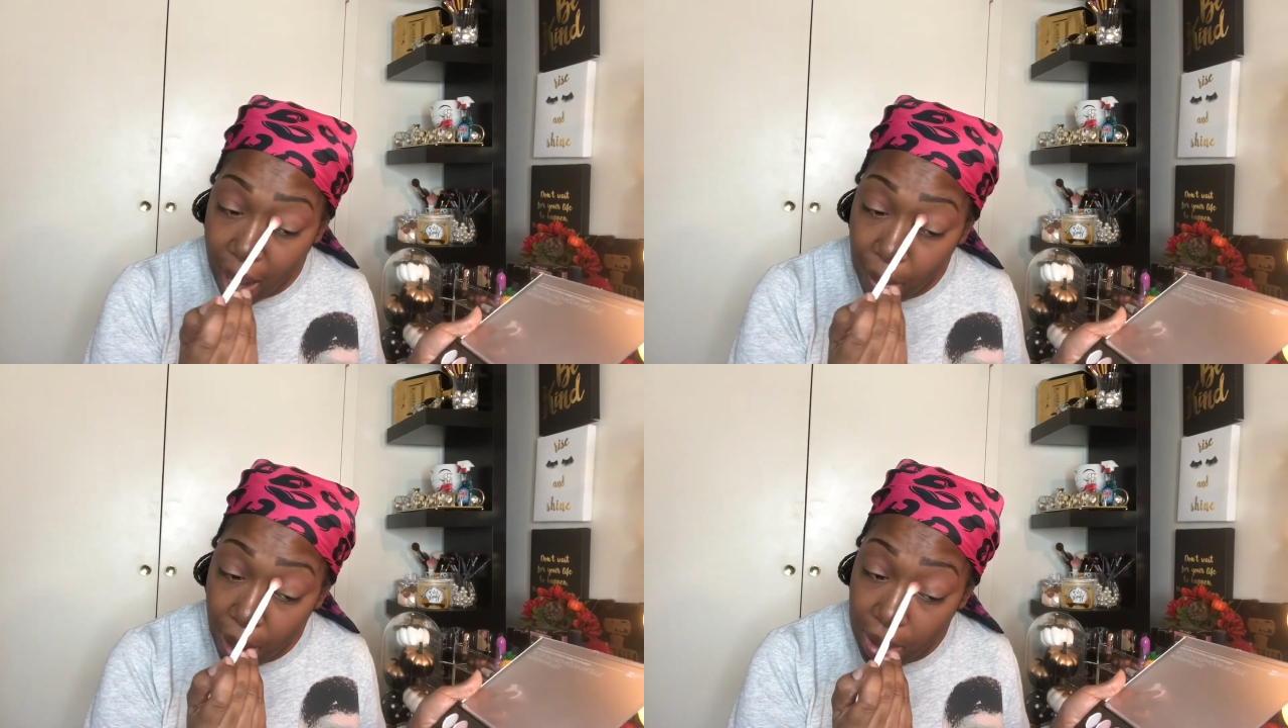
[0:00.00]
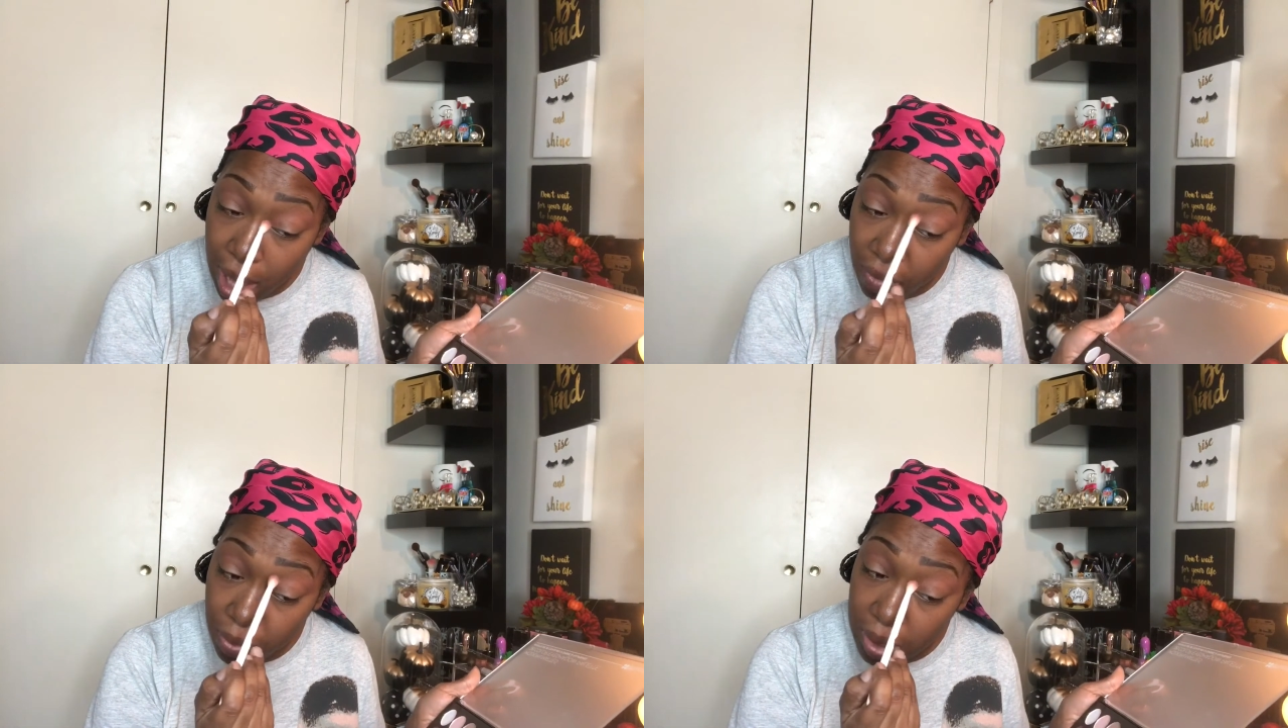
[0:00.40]
I probably
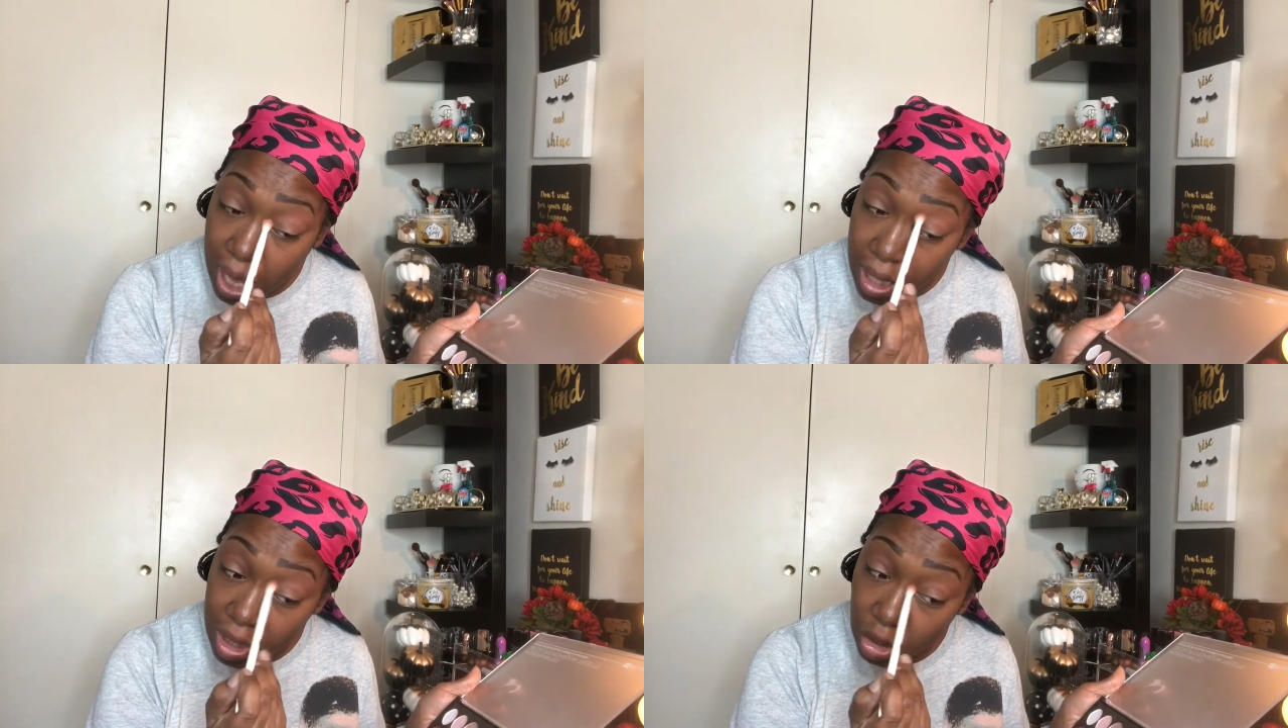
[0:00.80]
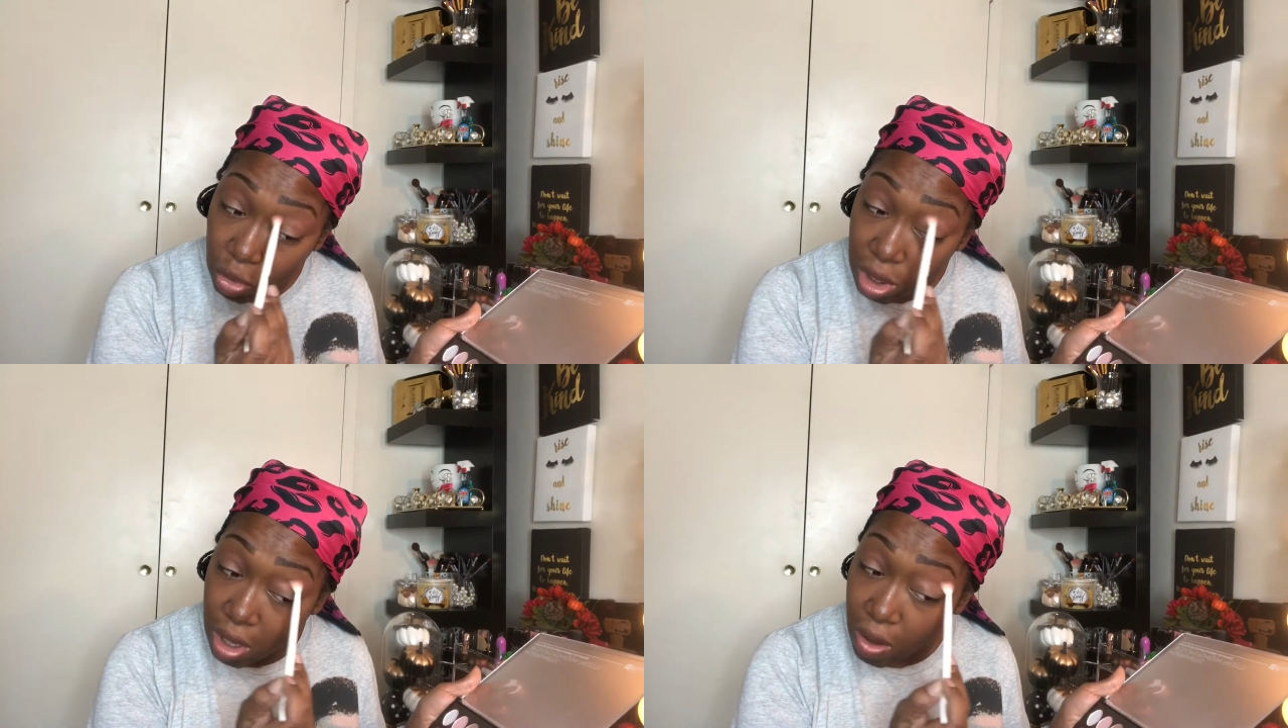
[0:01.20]
got it from Dollar
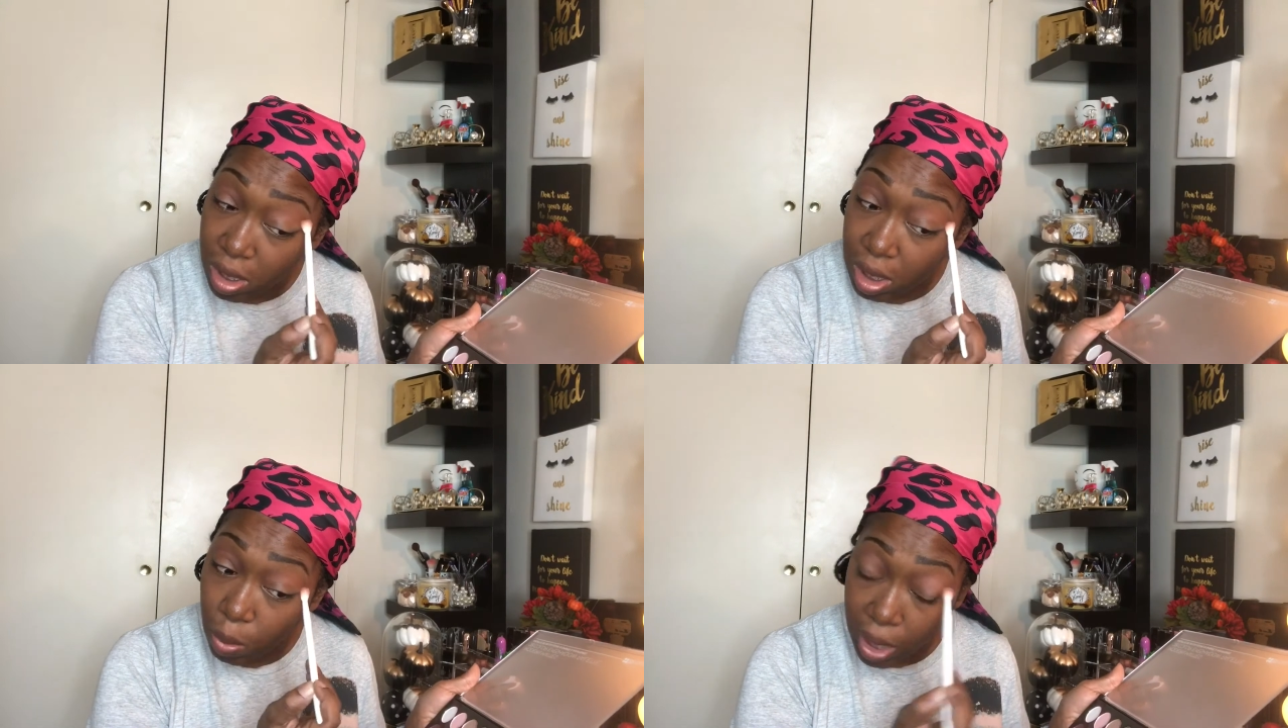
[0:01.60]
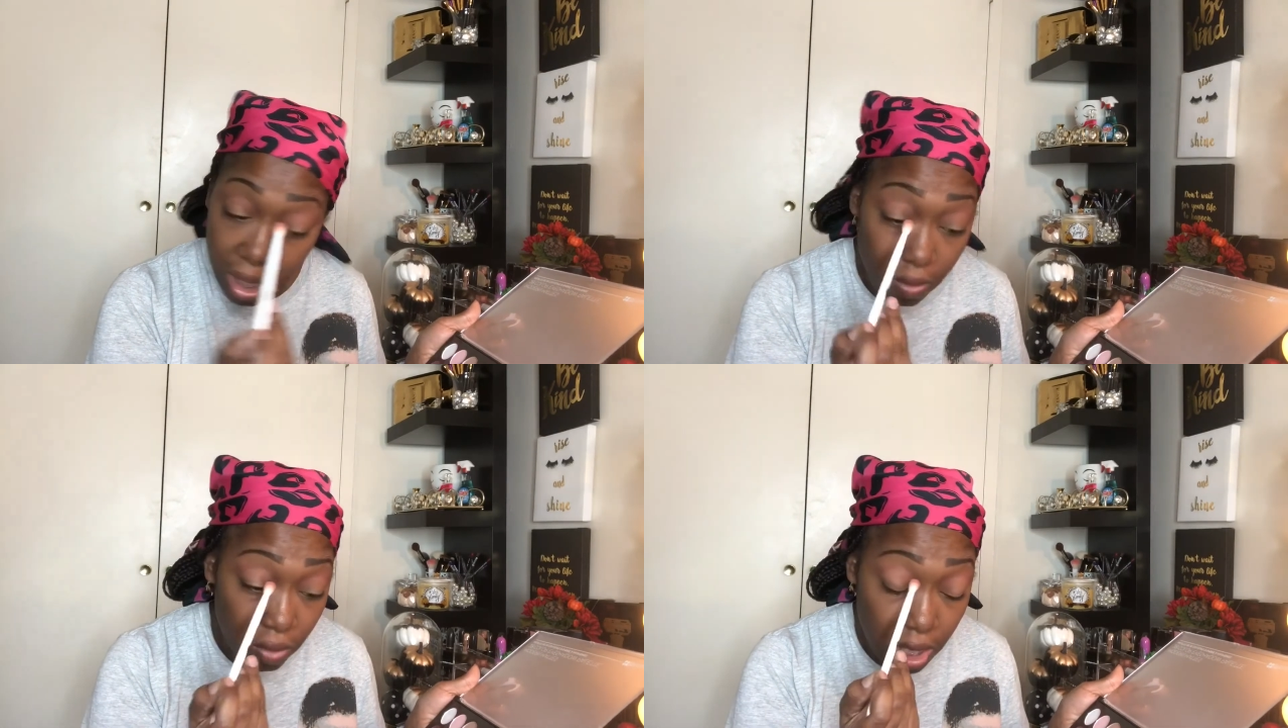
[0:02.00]
Tree or
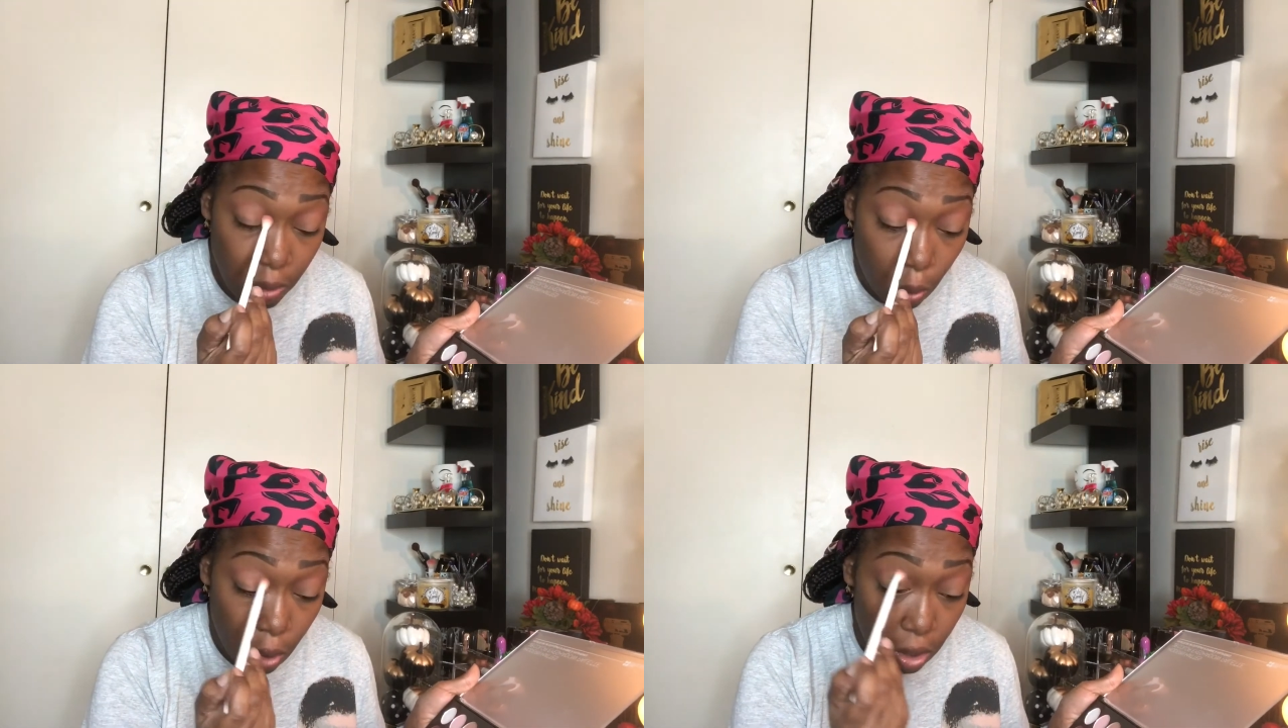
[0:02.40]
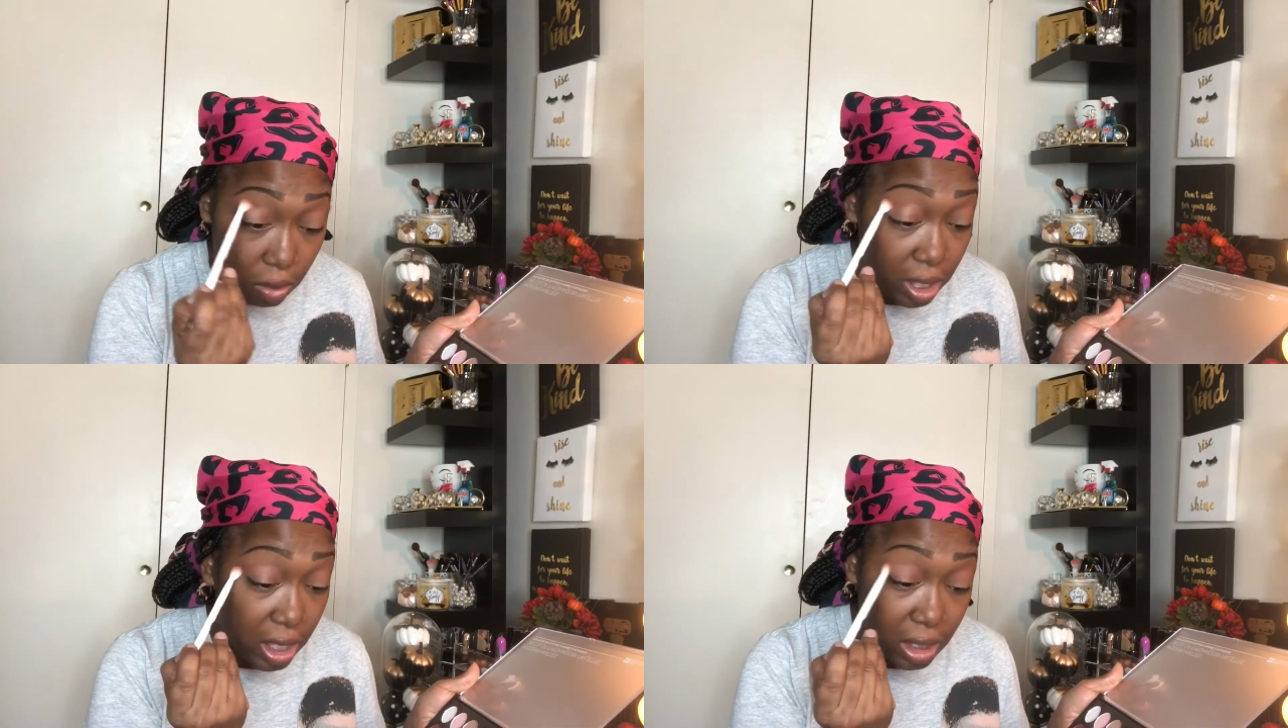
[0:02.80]
Dwayne Reed,
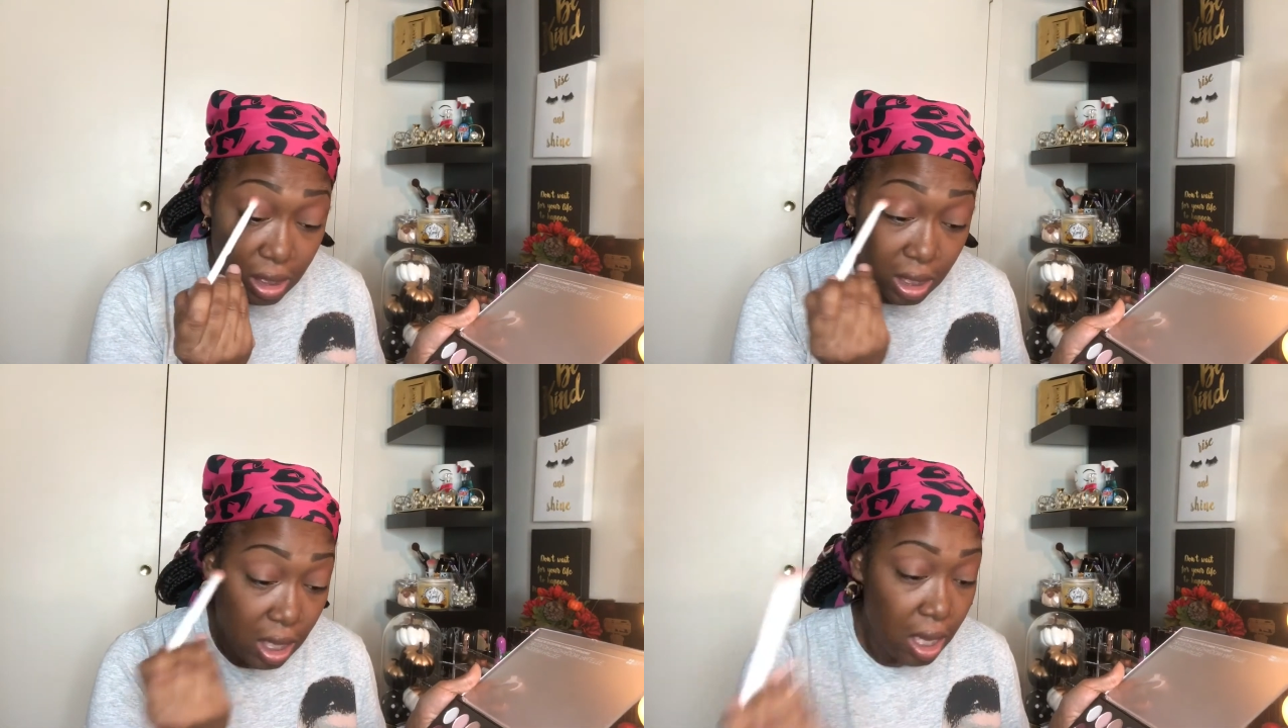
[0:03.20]
Walgreens.